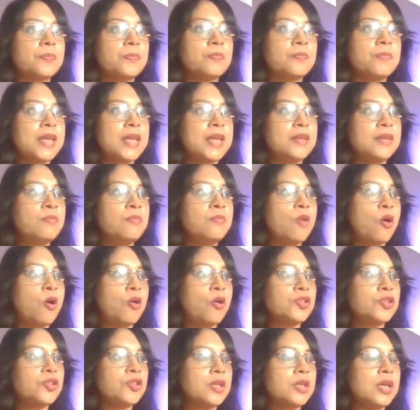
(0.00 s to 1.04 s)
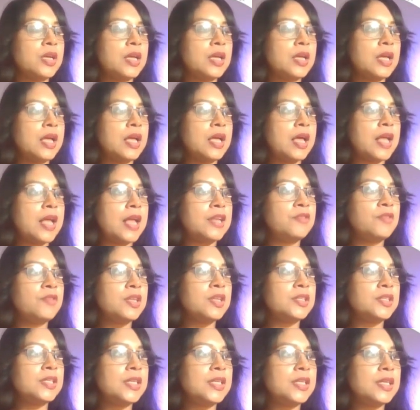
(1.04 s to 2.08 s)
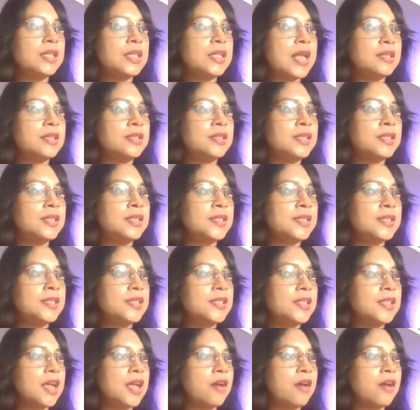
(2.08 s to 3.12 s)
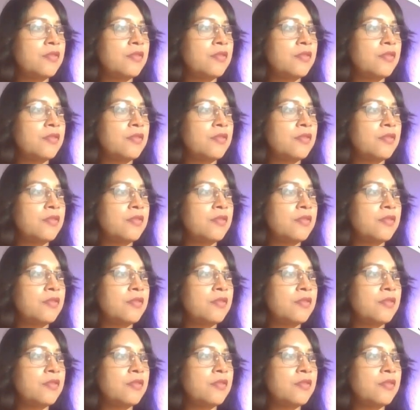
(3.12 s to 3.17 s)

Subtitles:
my inbox. And you can see that this is